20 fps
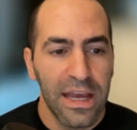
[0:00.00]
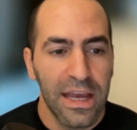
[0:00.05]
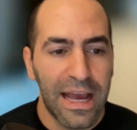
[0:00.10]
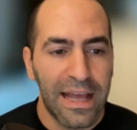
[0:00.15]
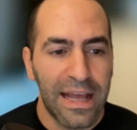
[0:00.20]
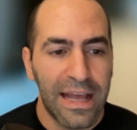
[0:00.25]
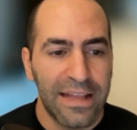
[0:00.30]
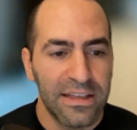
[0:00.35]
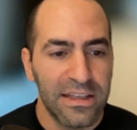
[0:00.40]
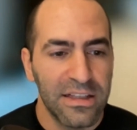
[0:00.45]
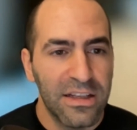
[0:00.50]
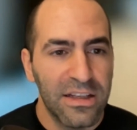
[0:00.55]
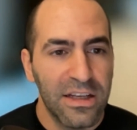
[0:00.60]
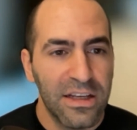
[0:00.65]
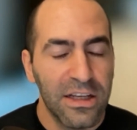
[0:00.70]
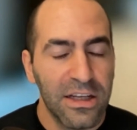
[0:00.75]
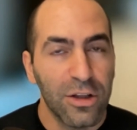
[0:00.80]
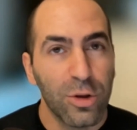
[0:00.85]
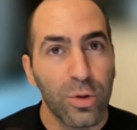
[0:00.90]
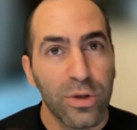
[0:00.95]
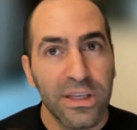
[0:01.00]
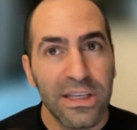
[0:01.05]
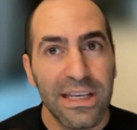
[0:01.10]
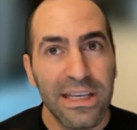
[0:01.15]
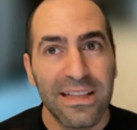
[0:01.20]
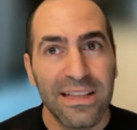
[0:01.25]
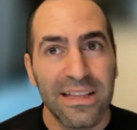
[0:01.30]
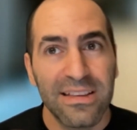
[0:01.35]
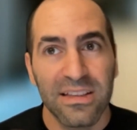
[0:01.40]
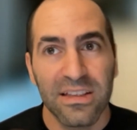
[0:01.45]
And then looking
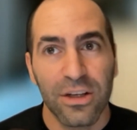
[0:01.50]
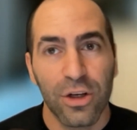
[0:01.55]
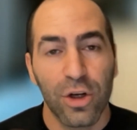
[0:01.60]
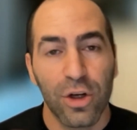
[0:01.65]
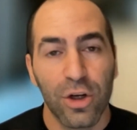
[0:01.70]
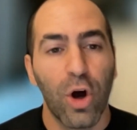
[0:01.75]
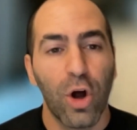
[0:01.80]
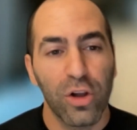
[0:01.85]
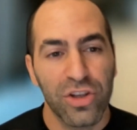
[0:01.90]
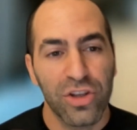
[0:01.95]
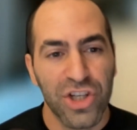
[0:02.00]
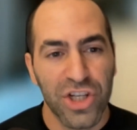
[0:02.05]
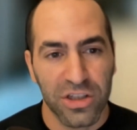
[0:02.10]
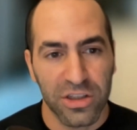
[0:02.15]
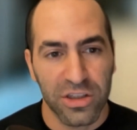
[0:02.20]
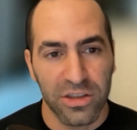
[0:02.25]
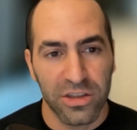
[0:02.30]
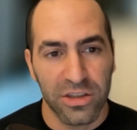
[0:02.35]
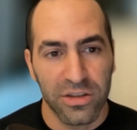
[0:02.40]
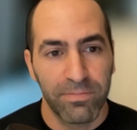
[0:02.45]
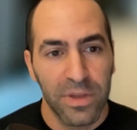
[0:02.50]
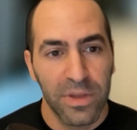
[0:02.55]
at the culture.